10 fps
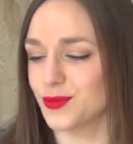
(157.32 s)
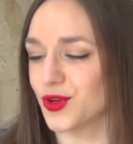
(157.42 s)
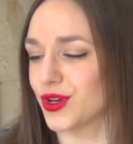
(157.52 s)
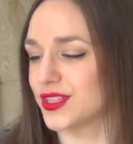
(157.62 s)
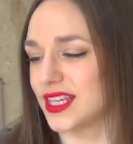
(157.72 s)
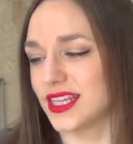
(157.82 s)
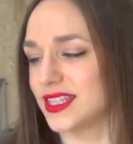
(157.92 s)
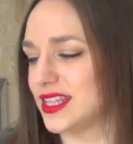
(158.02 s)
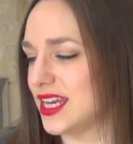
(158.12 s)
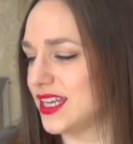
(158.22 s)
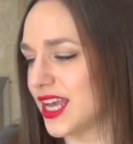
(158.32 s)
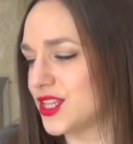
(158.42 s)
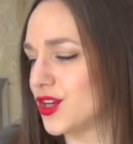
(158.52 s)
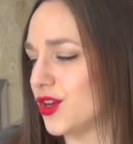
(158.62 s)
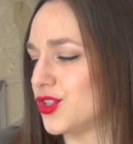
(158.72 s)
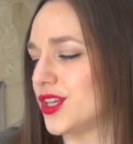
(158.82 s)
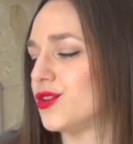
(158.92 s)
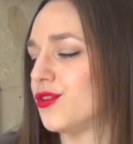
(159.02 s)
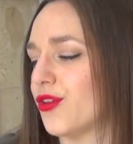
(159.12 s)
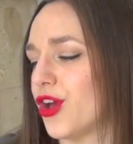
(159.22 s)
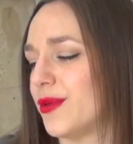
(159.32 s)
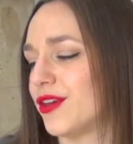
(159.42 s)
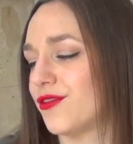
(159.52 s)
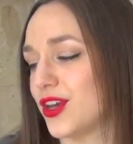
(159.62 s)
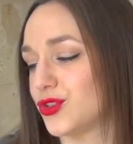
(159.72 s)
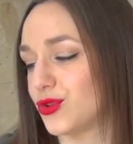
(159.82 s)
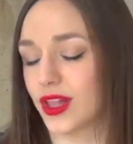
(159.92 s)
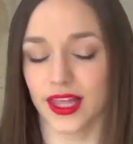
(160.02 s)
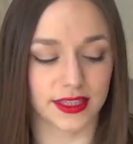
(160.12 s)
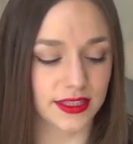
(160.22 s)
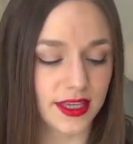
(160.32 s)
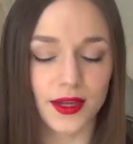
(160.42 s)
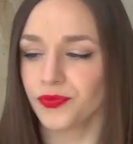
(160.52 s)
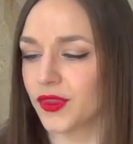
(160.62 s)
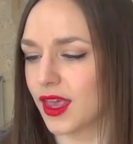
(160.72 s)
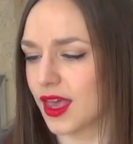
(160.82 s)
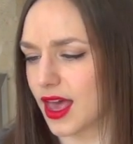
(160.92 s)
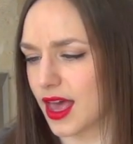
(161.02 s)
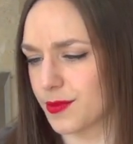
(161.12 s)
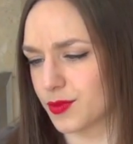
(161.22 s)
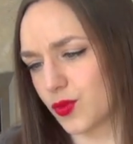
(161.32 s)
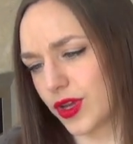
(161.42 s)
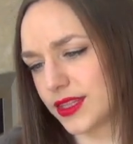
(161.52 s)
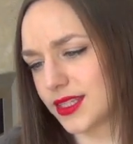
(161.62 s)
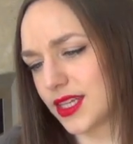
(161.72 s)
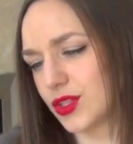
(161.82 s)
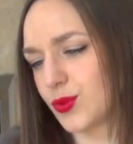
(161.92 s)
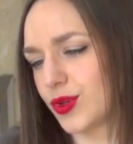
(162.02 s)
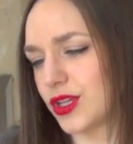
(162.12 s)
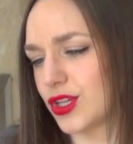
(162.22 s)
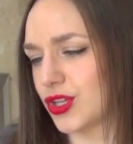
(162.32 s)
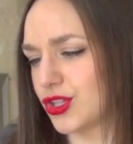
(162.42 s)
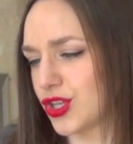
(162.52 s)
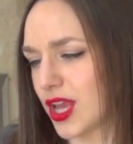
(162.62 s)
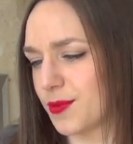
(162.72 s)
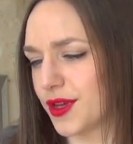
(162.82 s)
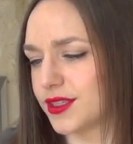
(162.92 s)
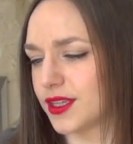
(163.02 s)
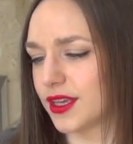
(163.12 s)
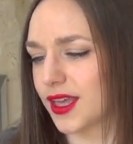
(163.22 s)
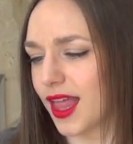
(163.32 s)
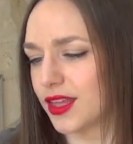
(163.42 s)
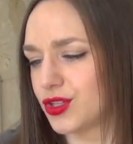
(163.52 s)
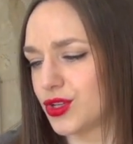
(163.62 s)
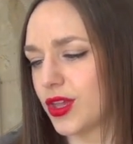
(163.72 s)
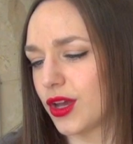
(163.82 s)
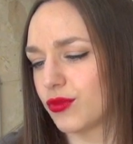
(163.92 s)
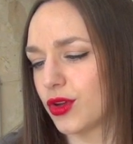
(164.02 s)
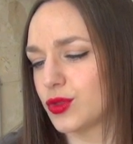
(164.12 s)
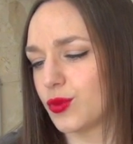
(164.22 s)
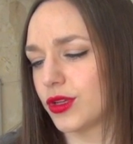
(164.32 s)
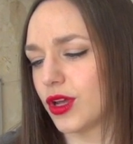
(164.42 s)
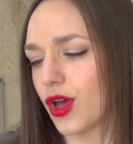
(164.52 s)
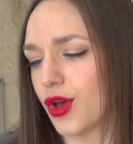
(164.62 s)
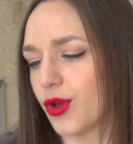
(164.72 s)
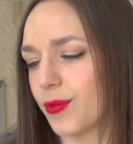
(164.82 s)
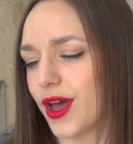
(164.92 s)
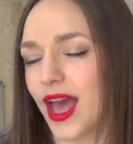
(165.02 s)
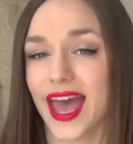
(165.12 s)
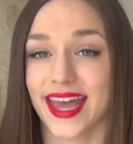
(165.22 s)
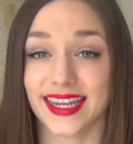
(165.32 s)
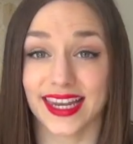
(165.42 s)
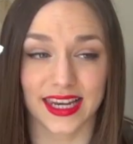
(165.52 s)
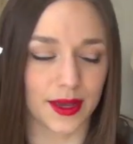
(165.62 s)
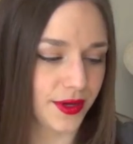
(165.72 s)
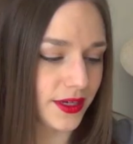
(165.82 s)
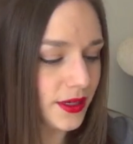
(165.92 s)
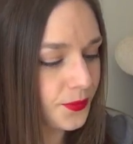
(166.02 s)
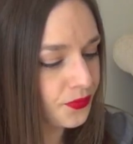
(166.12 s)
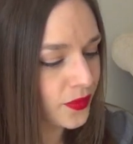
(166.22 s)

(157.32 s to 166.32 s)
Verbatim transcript: the box is the Natio Gentle Foaming Facial Cleanser with sandalwood, shea butter, calendula, rosewood, jojoba and lemon.